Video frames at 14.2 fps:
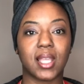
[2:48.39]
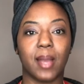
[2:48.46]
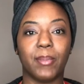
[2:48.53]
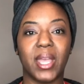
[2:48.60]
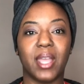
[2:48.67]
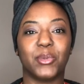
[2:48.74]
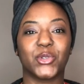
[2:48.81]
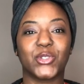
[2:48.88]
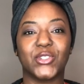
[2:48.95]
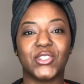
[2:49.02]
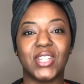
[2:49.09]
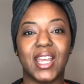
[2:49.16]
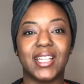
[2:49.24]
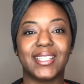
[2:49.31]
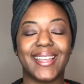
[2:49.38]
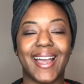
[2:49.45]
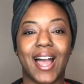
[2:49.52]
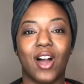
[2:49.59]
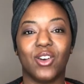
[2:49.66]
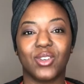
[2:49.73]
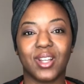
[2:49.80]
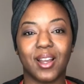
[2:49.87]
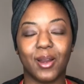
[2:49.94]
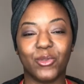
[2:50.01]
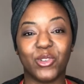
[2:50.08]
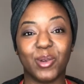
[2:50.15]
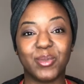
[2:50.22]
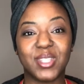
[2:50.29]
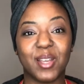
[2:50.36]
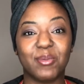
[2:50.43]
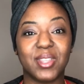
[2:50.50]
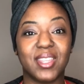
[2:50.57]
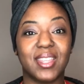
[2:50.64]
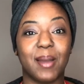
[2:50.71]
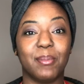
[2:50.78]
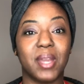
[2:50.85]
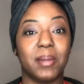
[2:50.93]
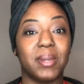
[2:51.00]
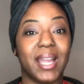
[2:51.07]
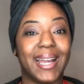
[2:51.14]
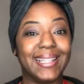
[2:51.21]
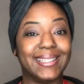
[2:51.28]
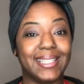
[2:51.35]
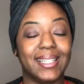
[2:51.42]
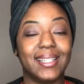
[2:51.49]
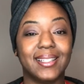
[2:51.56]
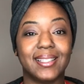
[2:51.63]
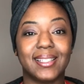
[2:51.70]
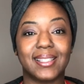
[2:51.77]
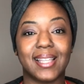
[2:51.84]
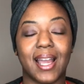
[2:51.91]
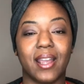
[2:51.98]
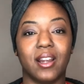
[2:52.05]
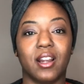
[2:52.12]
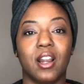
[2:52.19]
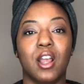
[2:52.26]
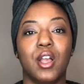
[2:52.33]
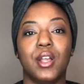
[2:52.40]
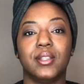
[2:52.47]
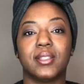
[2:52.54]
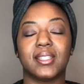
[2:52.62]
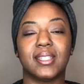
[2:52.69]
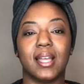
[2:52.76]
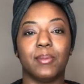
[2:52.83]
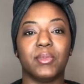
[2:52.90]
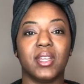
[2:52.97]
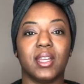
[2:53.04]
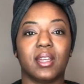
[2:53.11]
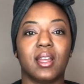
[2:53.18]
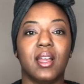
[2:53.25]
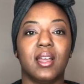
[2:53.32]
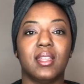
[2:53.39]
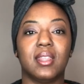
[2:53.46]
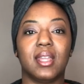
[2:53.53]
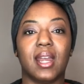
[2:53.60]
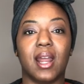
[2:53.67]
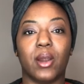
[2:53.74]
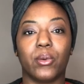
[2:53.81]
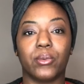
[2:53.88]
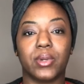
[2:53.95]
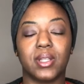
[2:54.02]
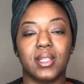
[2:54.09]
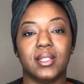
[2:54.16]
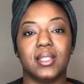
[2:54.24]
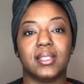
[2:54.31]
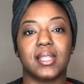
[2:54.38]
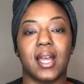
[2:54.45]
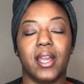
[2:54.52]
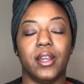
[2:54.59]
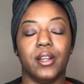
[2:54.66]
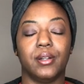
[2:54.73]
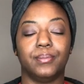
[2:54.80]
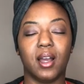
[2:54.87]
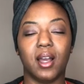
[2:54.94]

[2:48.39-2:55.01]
I'm able to change the outcome from something that maybe I didn't desire to something that I really desire.